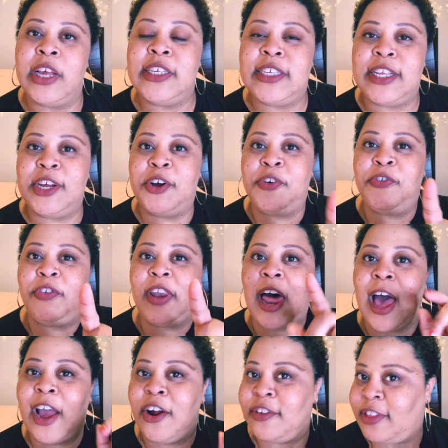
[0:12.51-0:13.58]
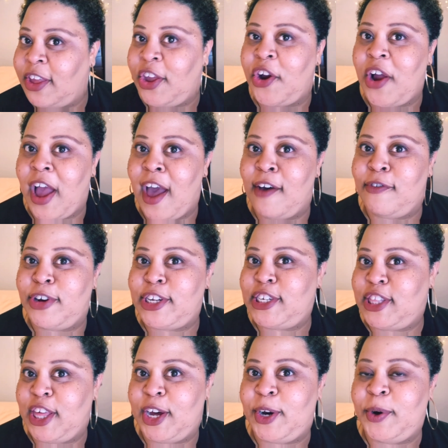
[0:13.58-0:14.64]
still flyer than your average
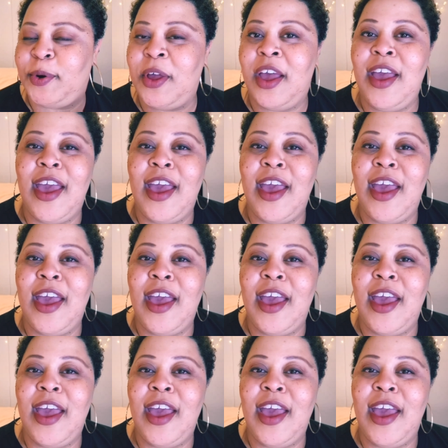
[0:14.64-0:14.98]
though,